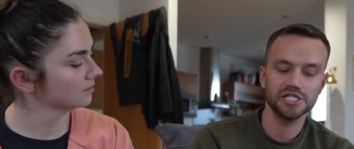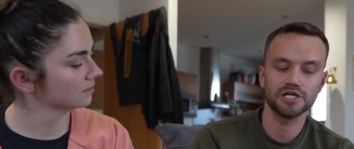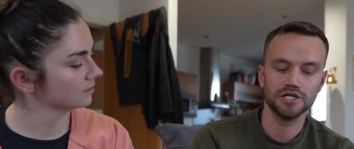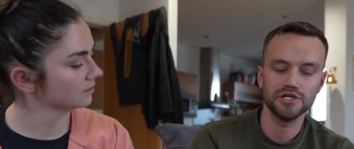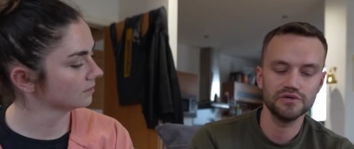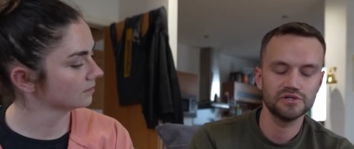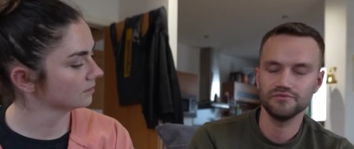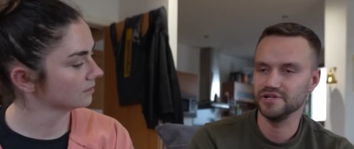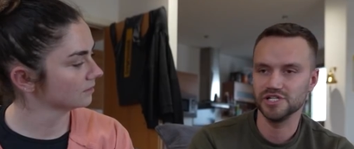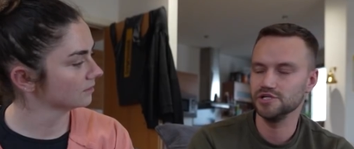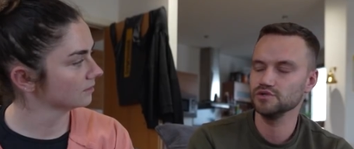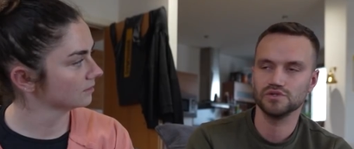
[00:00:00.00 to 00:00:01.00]
Speaker 1: she's going to do
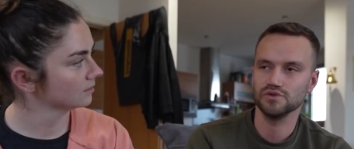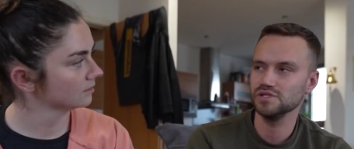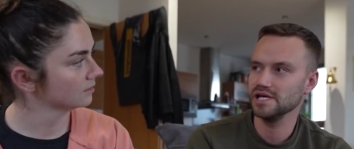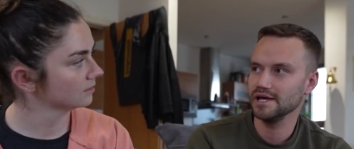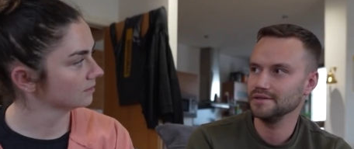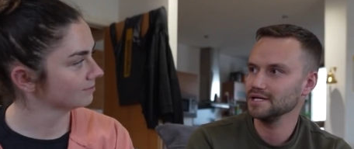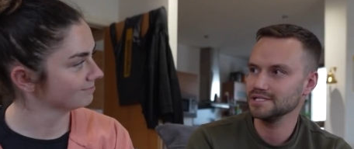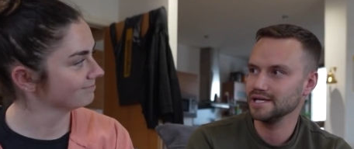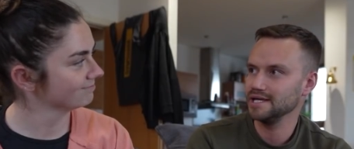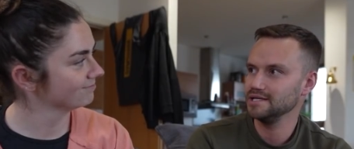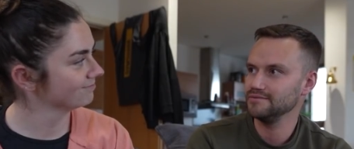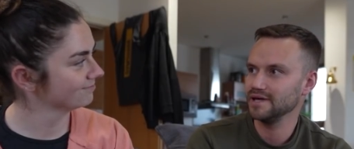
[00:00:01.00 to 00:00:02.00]
something, she just does it and that's
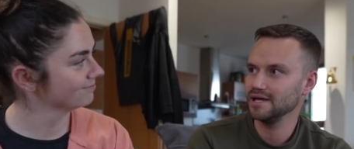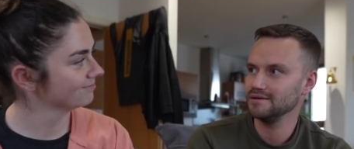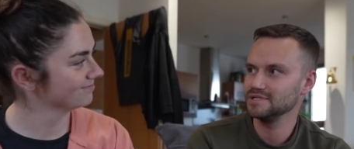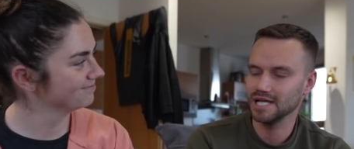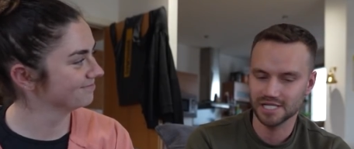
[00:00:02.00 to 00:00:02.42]
the end of it. So